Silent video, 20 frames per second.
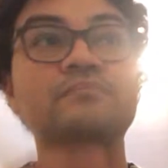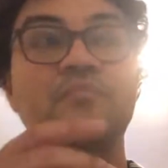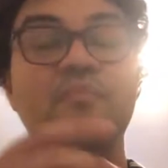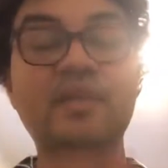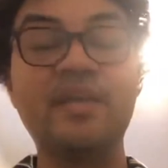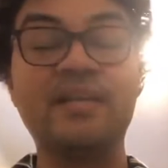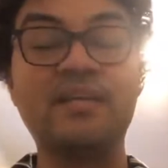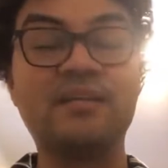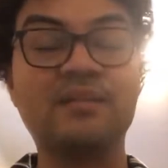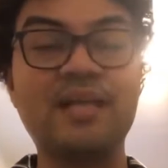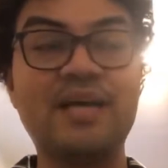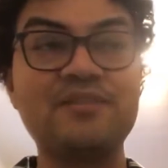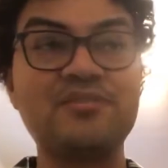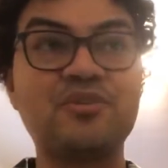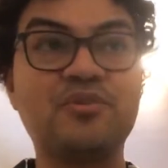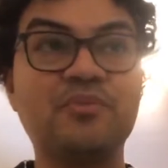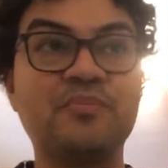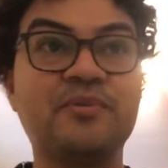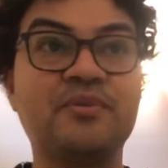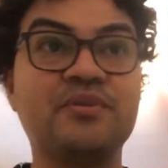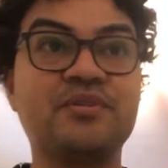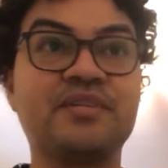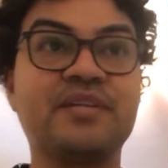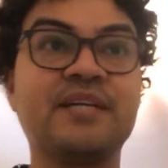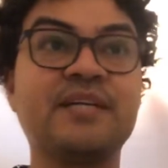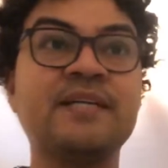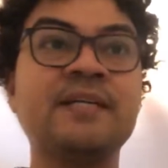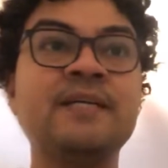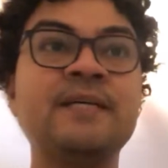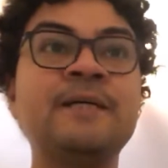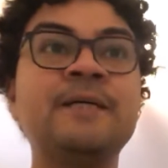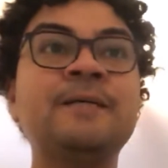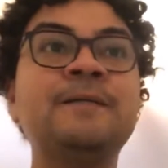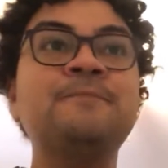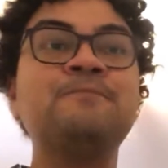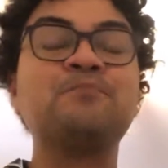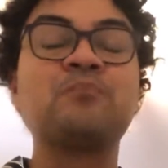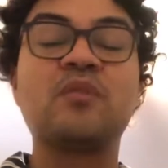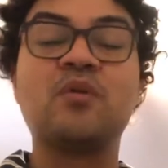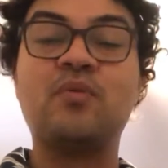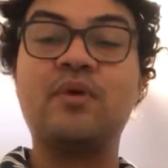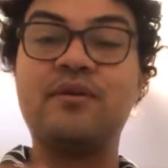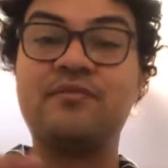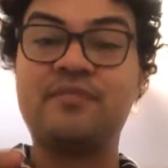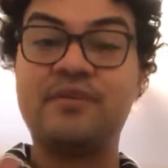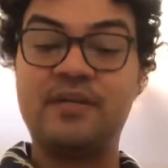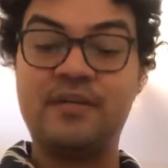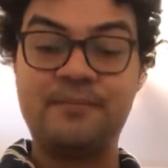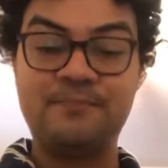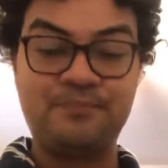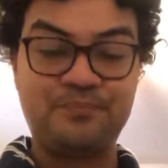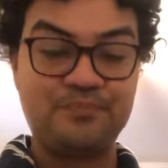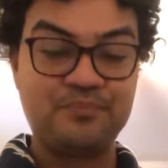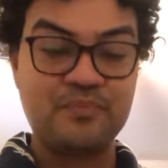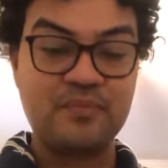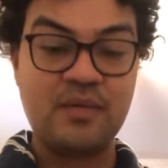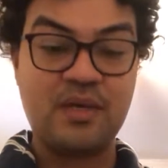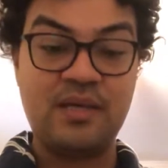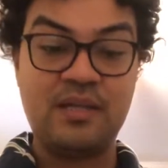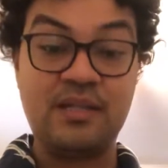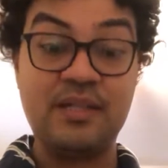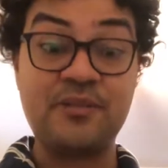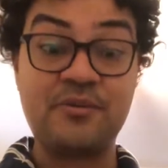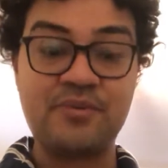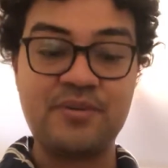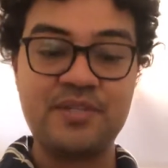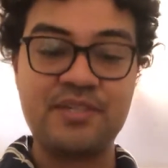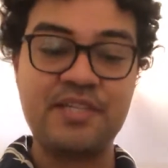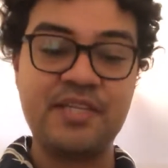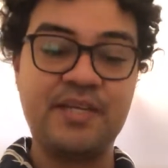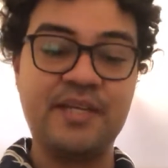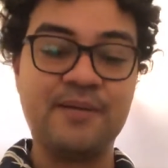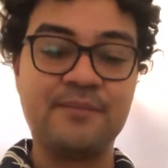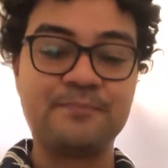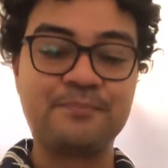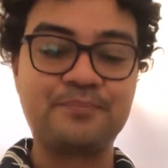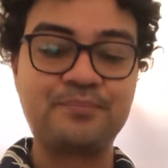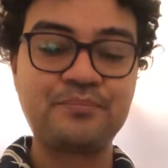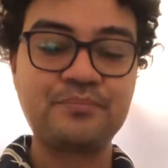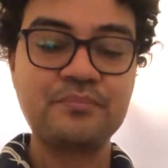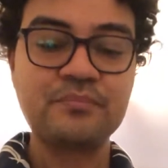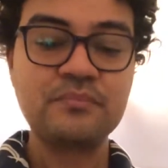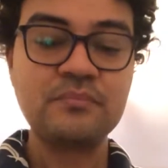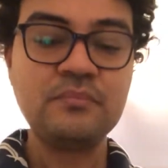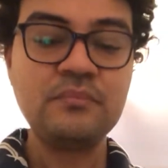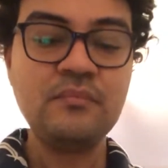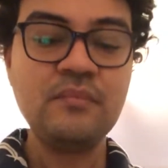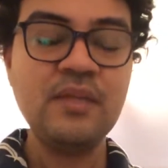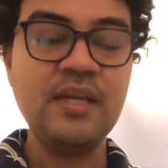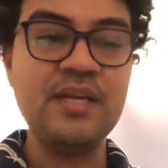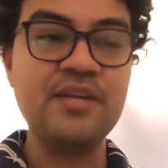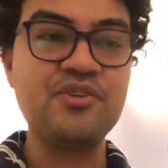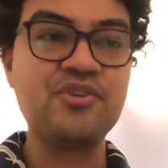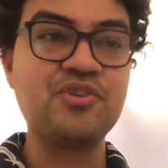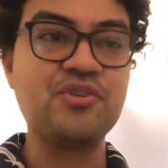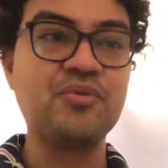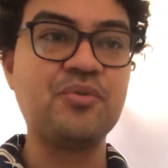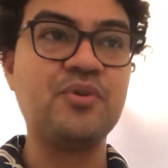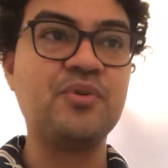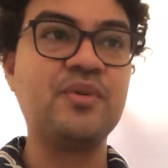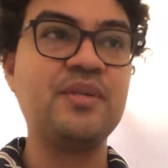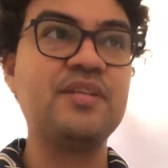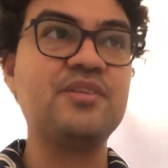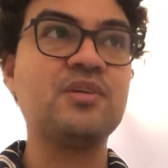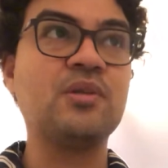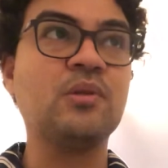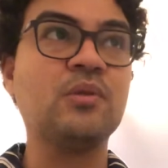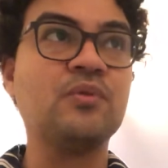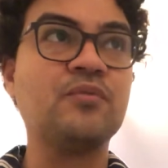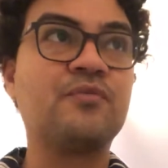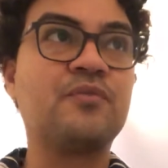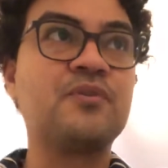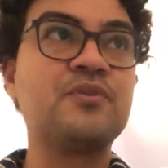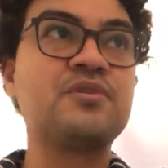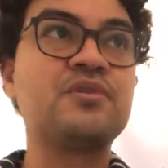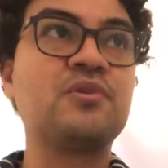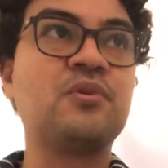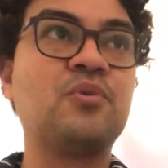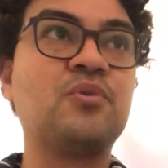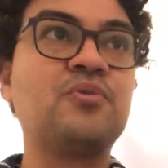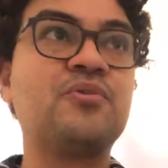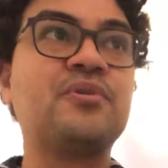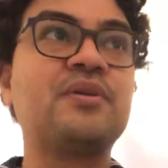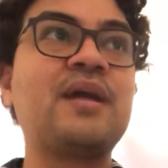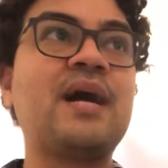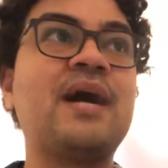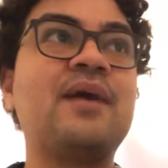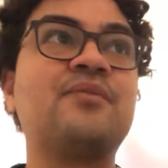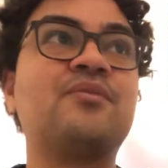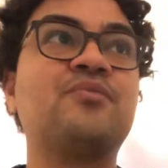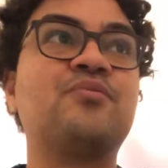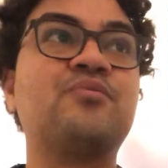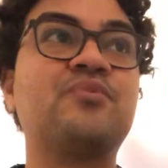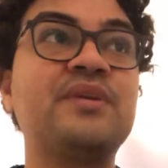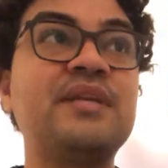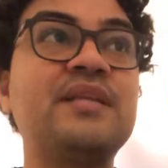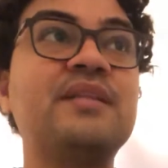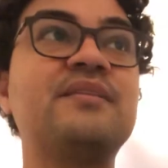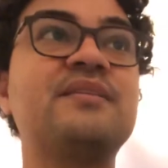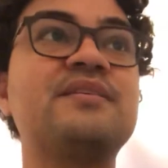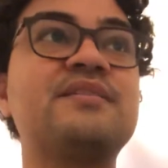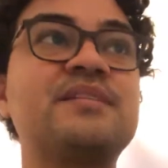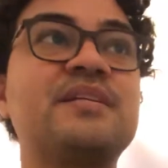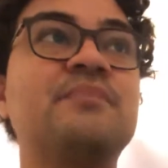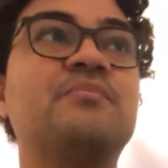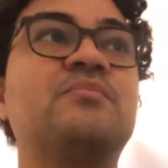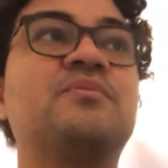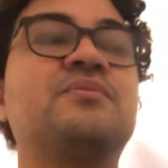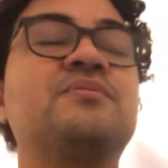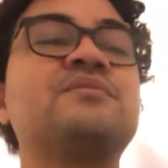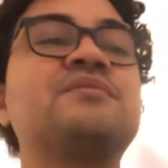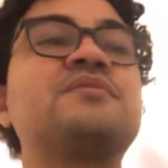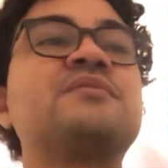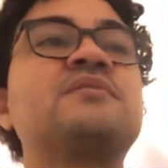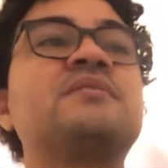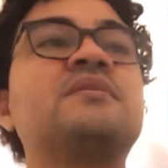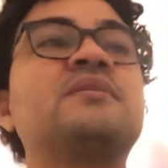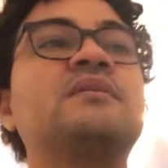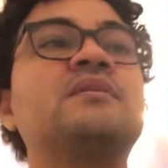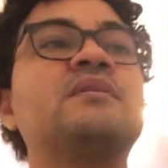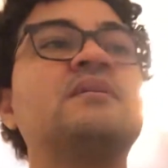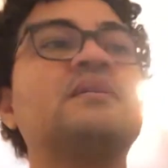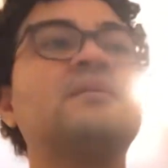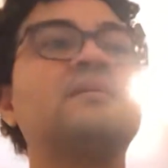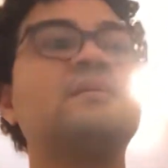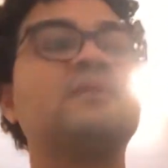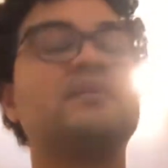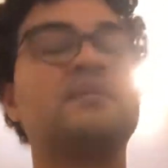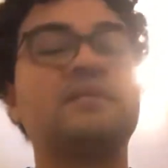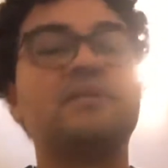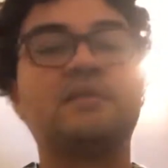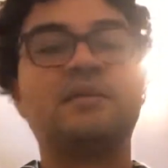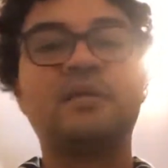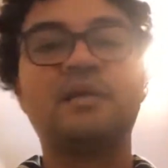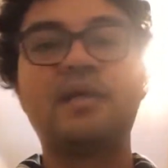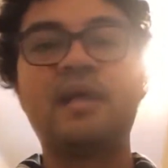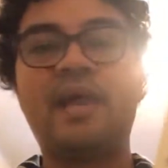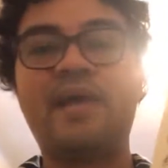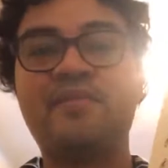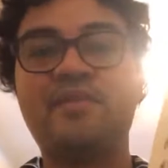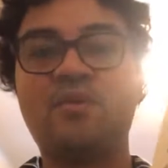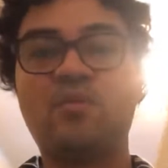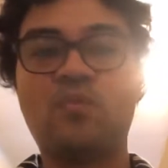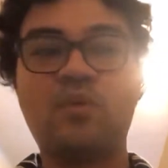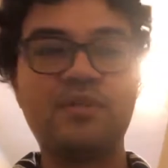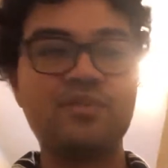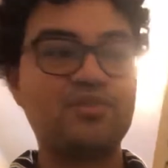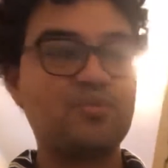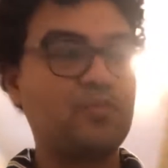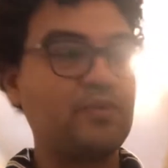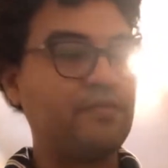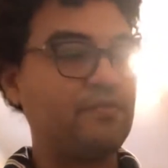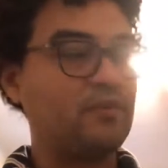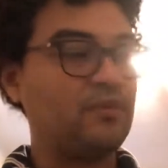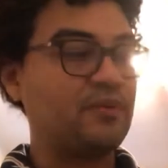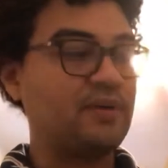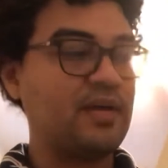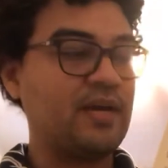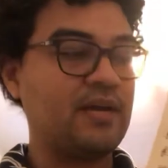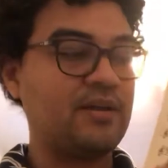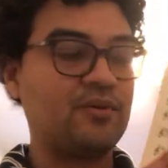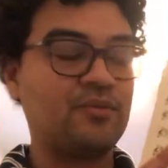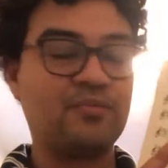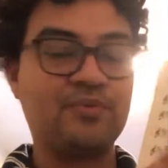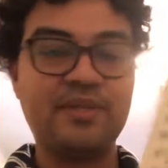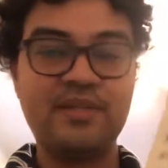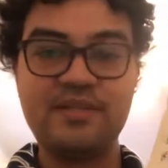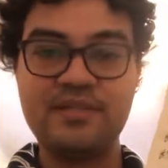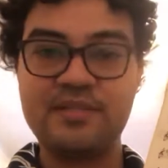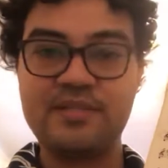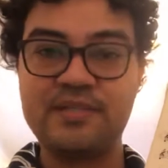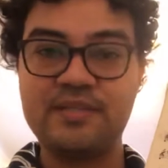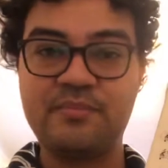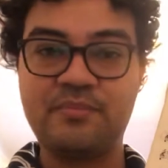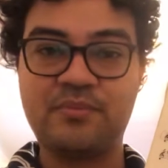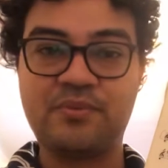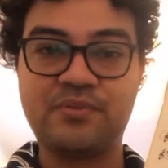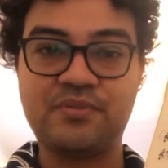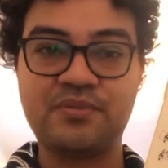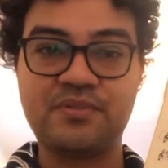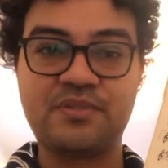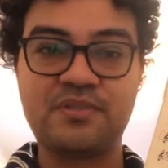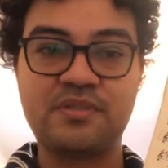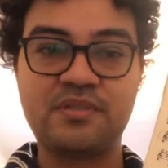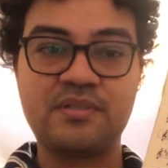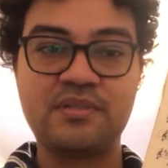In classical music, we have a literacy issue. You need to first learn how to read the symbols, and then once we've learned how to read the symbols,